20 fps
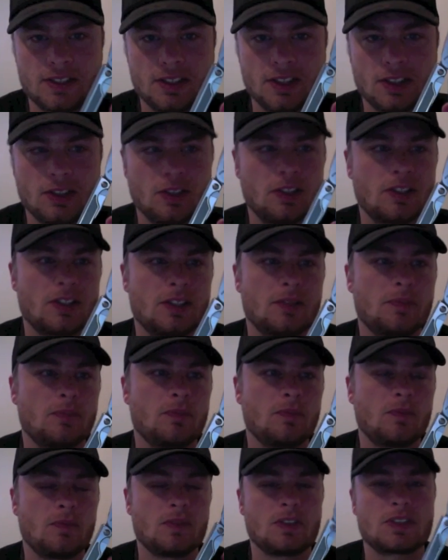You got
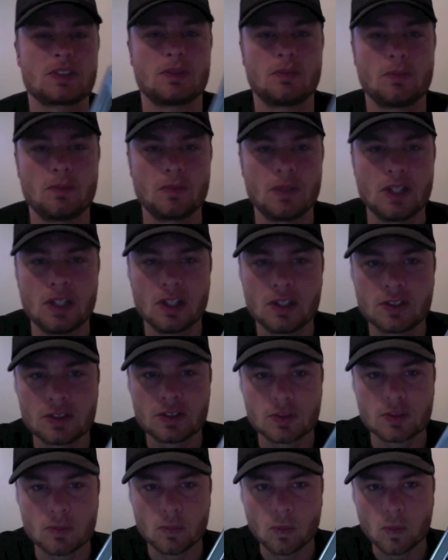some
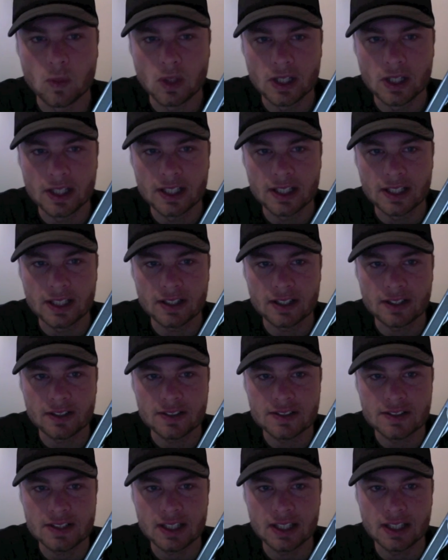wire
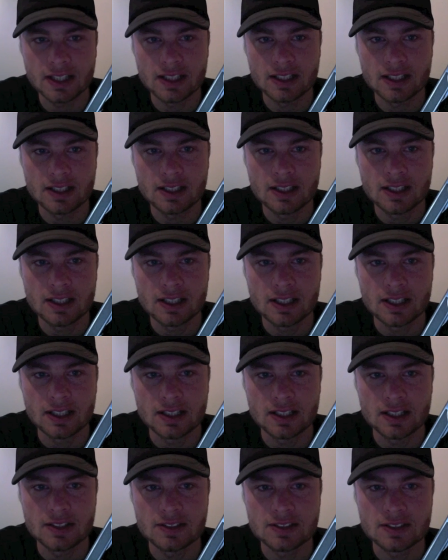cutters here,
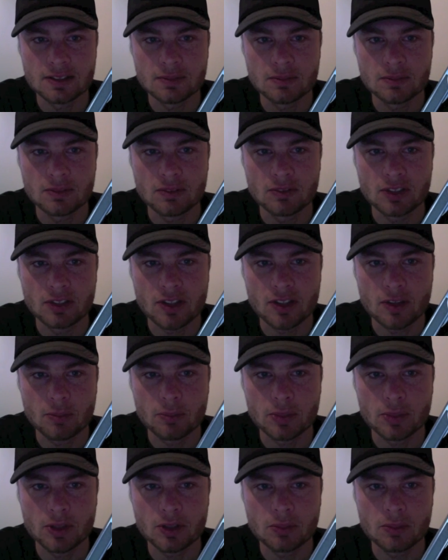and some right at the
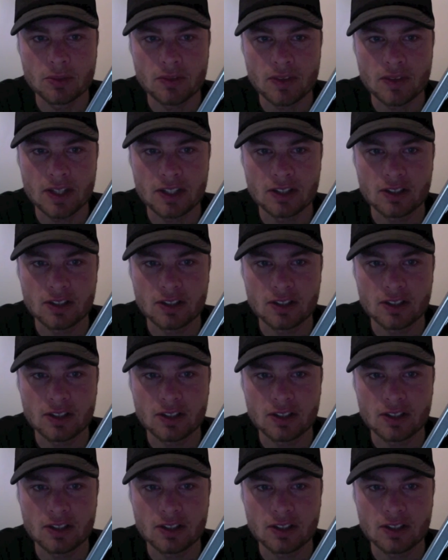bottom of that.